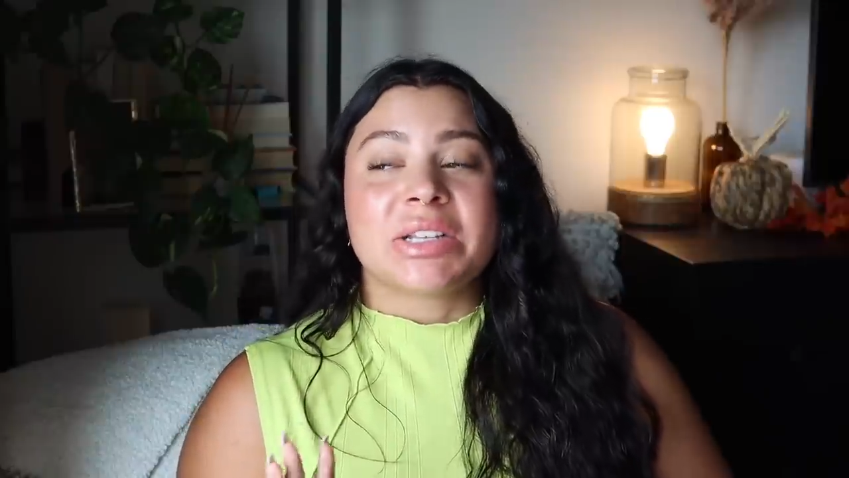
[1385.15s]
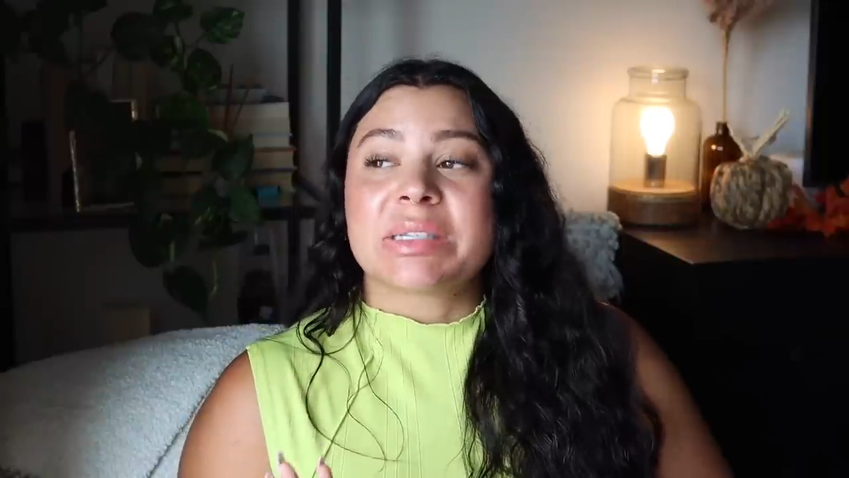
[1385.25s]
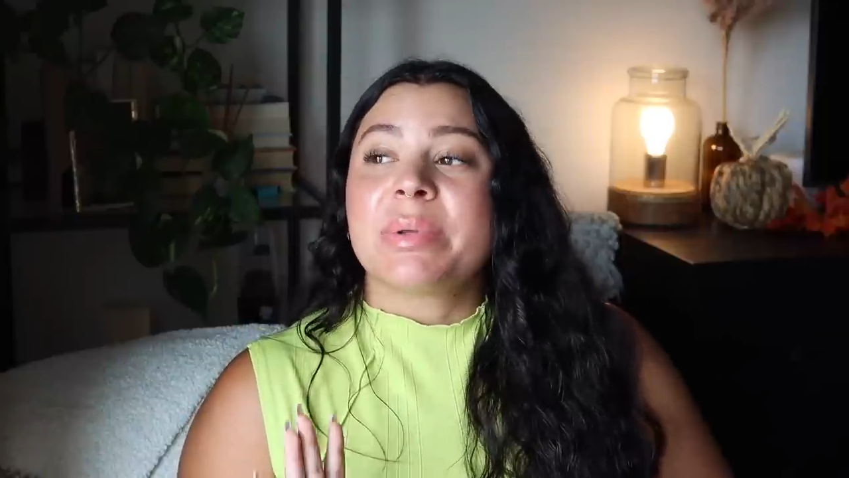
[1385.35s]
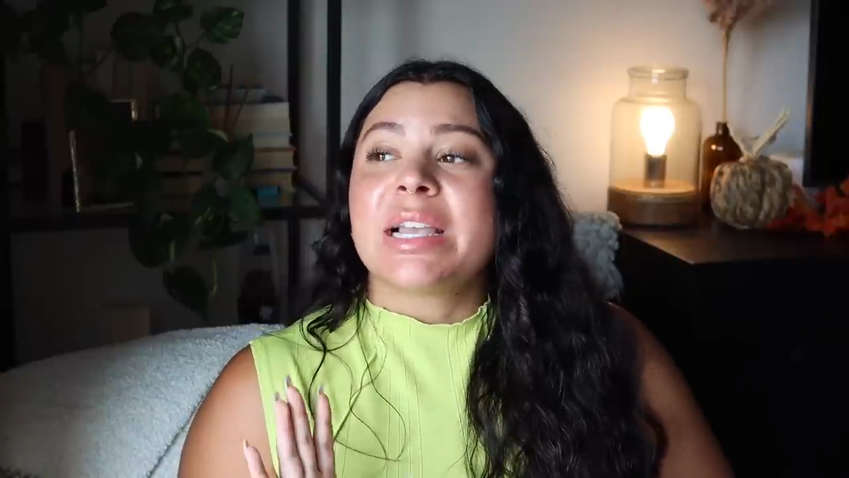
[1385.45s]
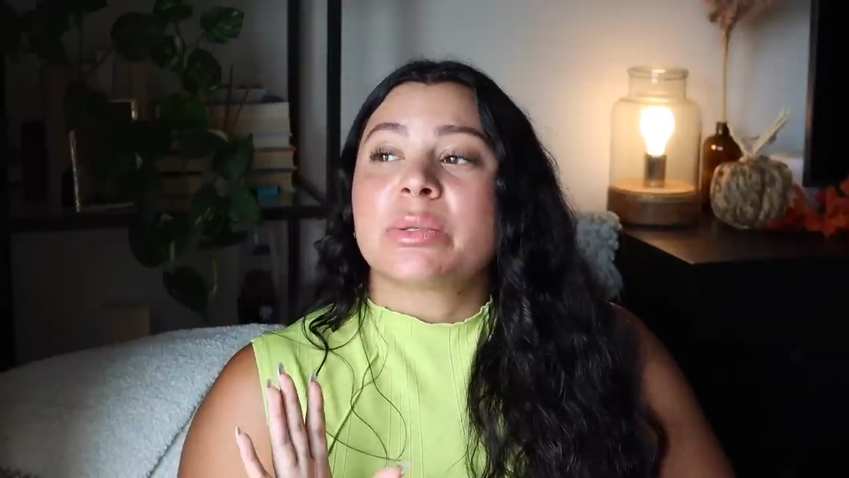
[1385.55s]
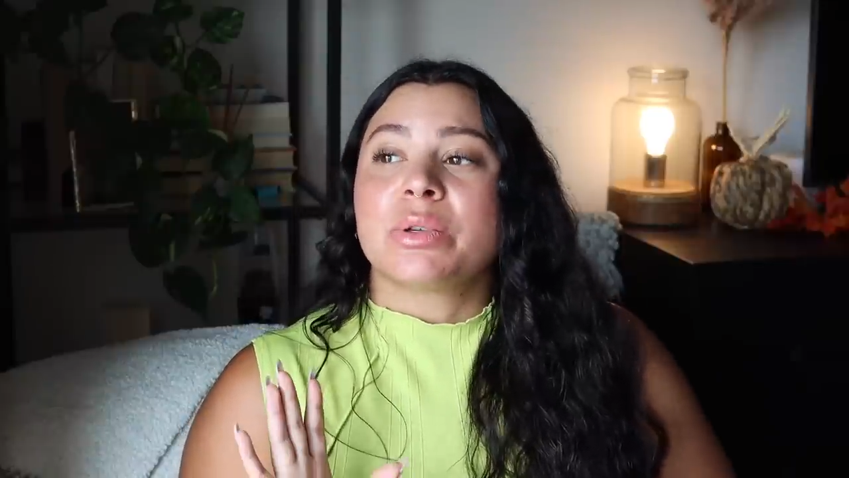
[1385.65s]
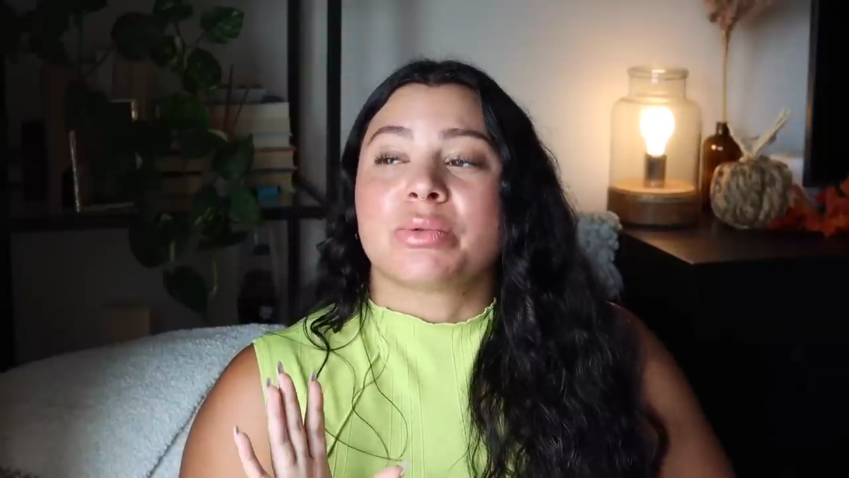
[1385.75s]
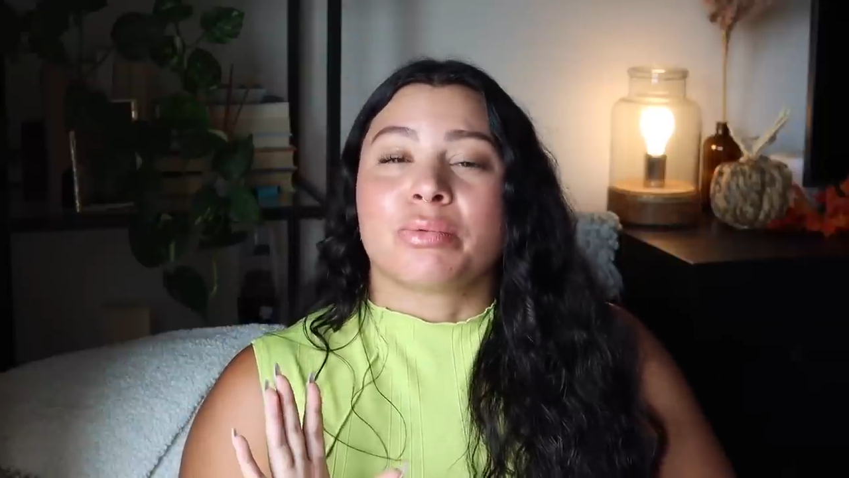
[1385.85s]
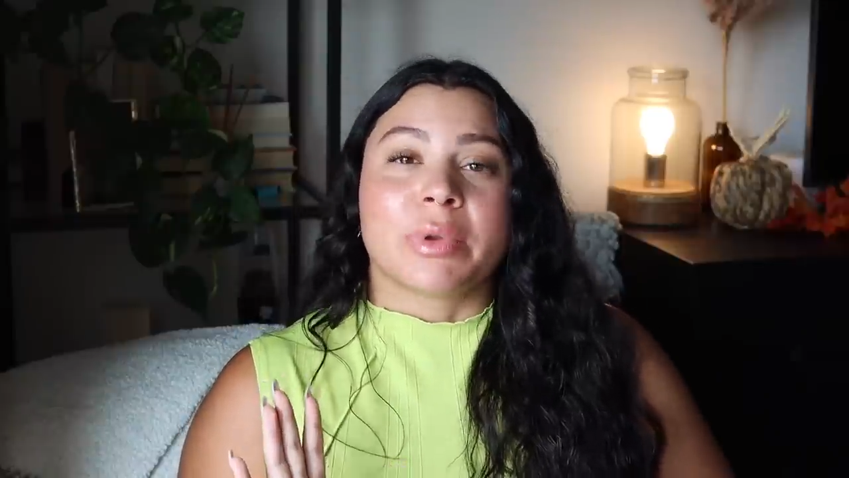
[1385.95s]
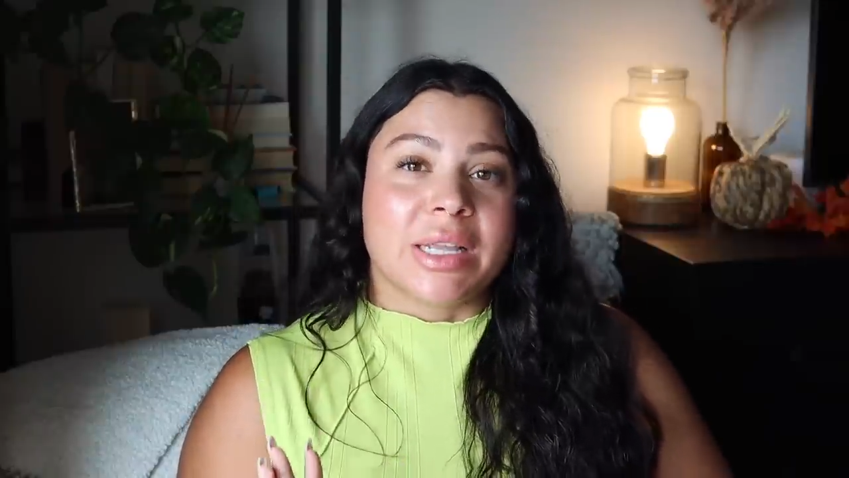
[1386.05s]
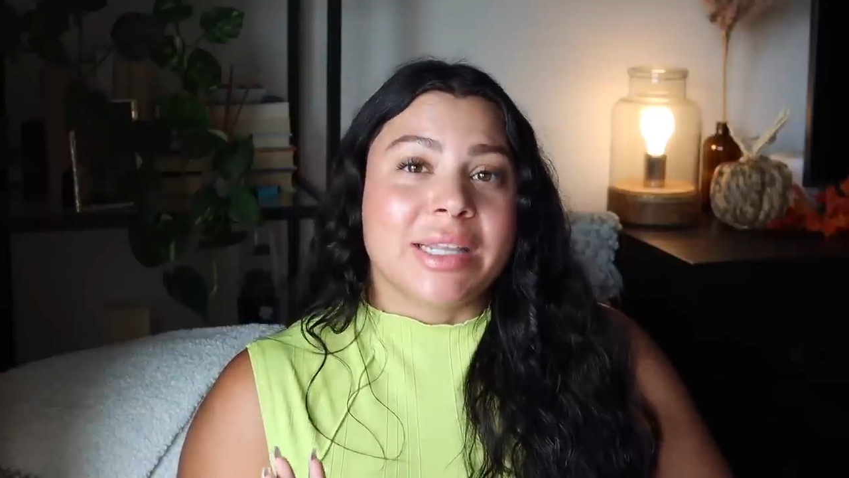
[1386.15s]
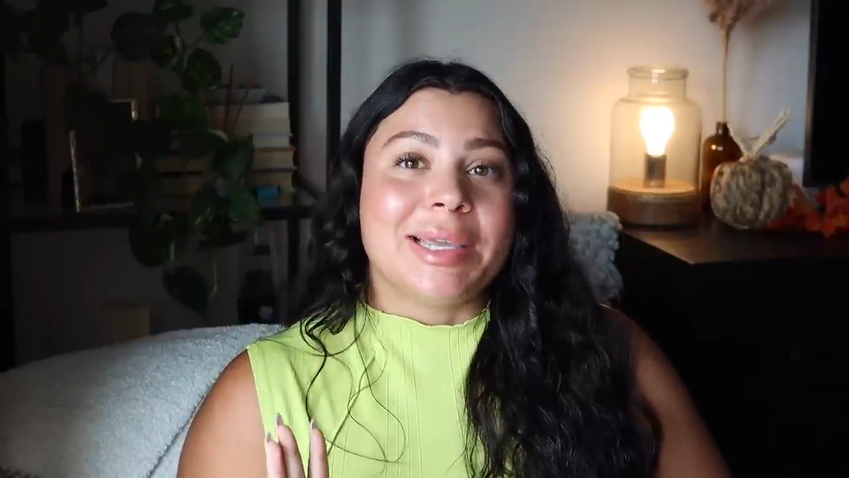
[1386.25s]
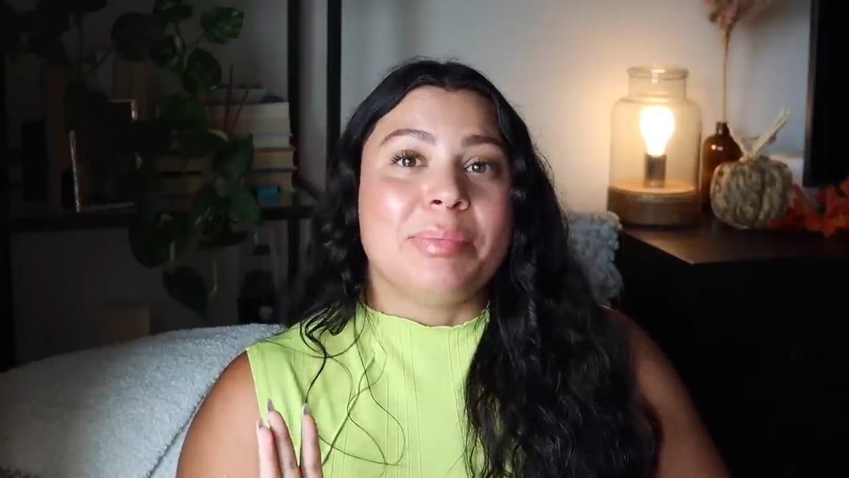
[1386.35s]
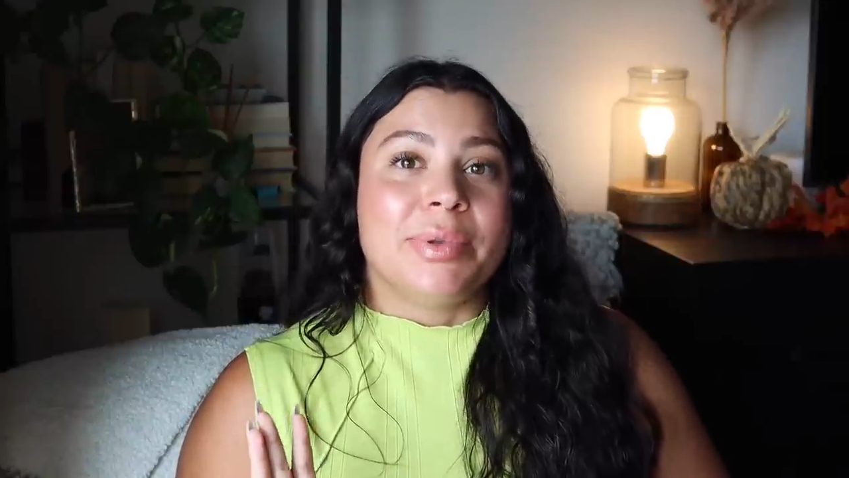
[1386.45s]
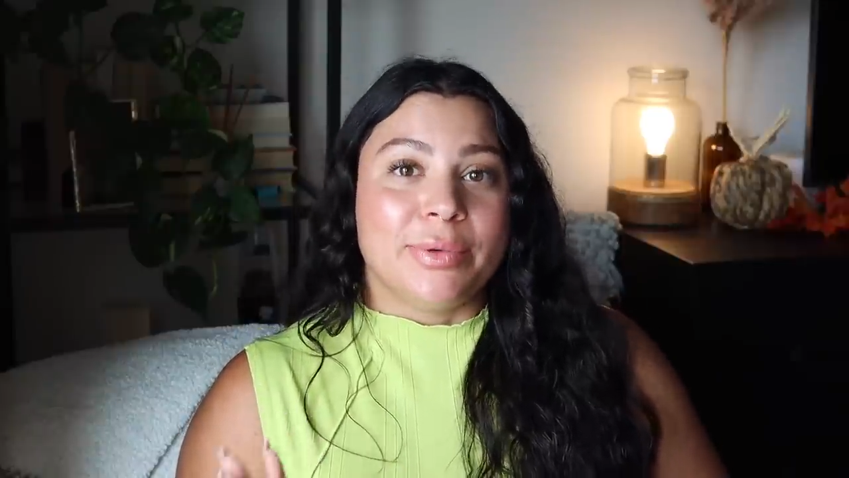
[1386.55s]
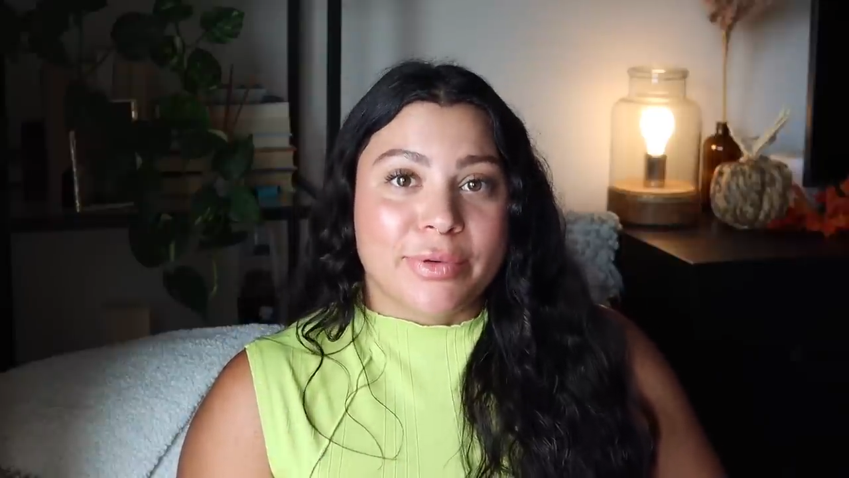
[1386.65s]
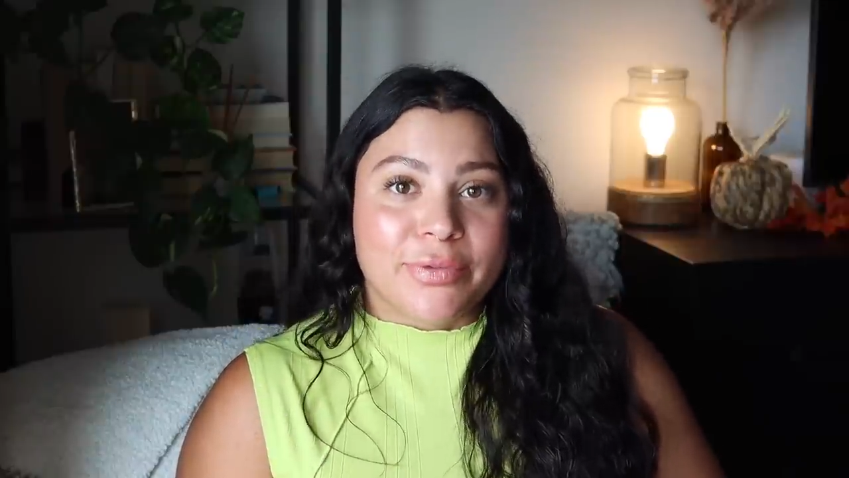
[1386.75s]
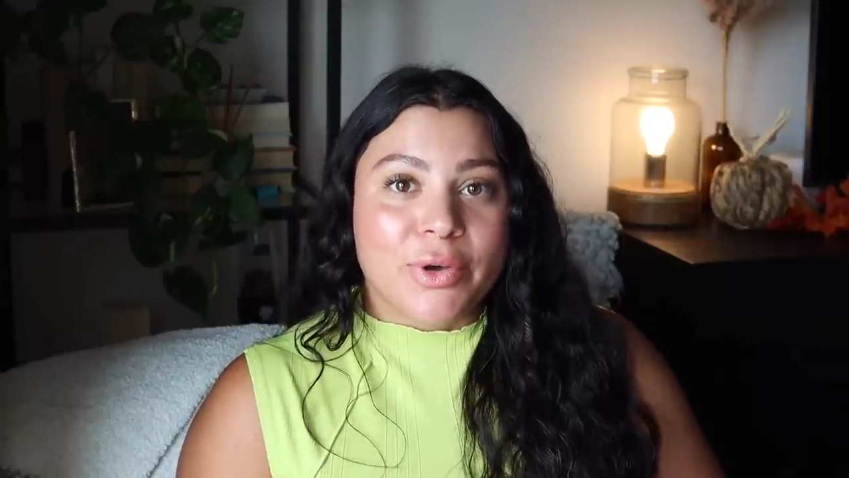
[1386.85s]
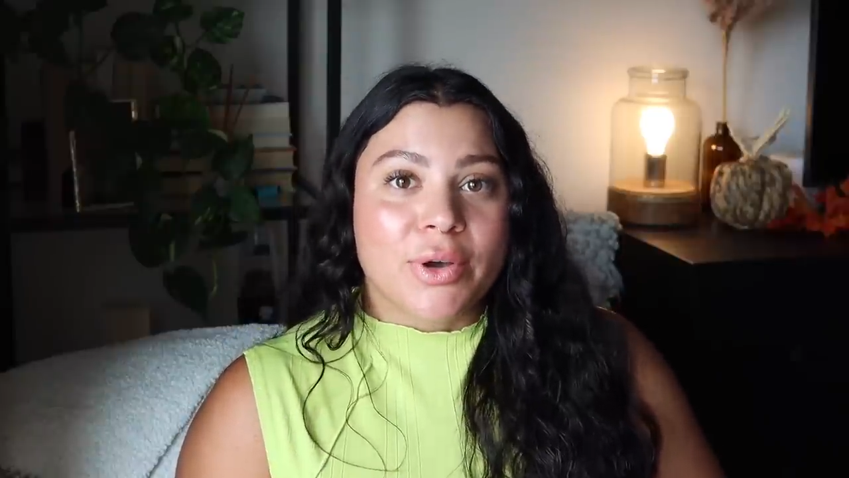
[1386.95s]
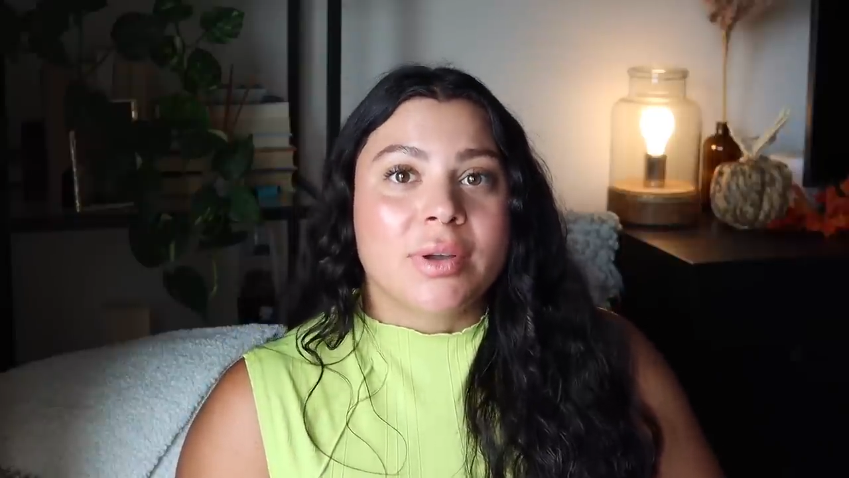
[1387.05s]
this place was really
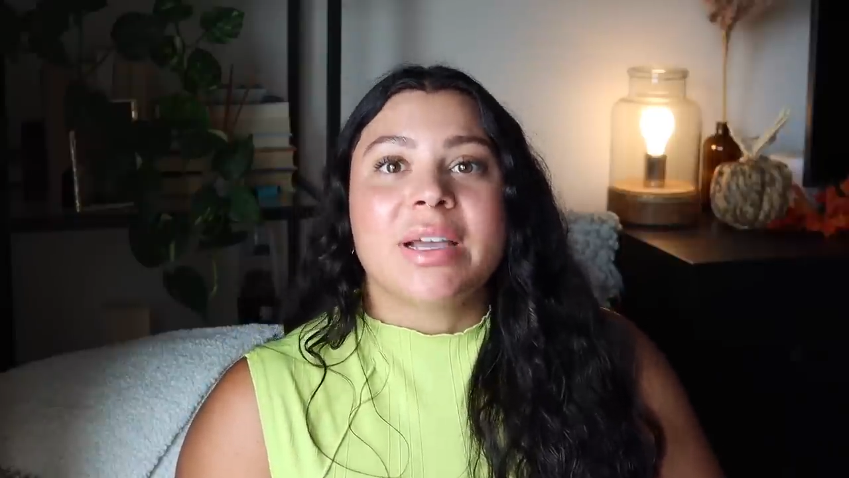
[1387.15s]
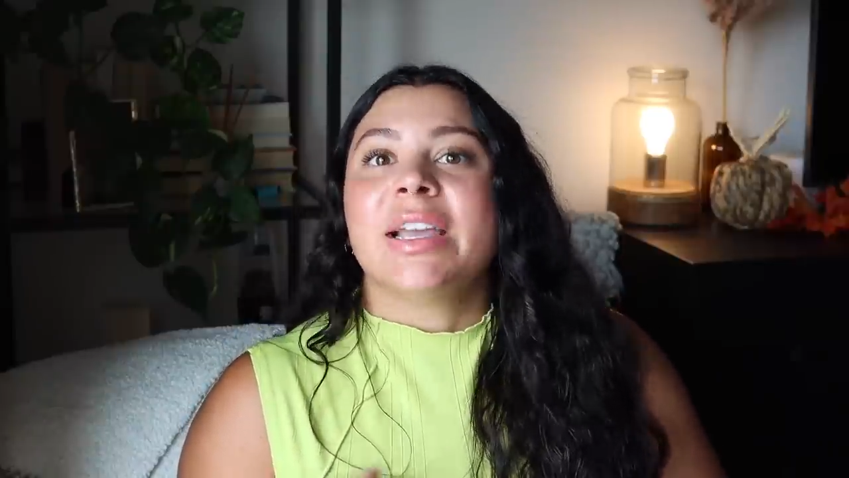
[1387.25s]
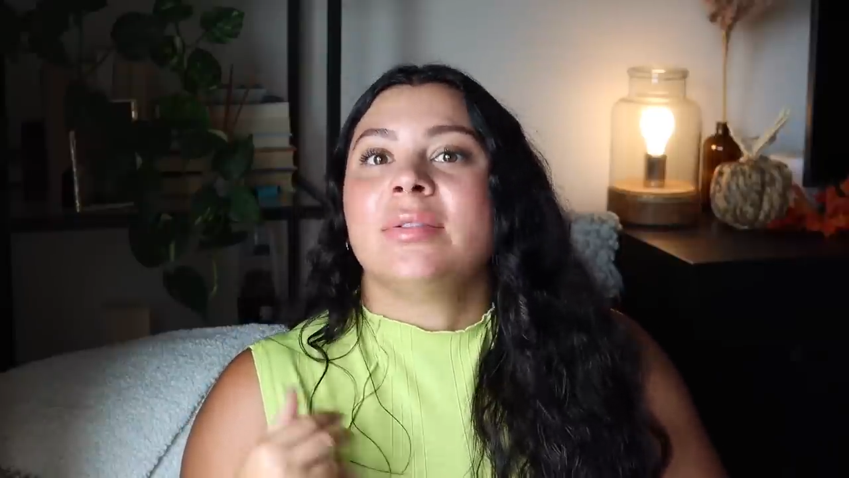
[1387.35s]
beautiful.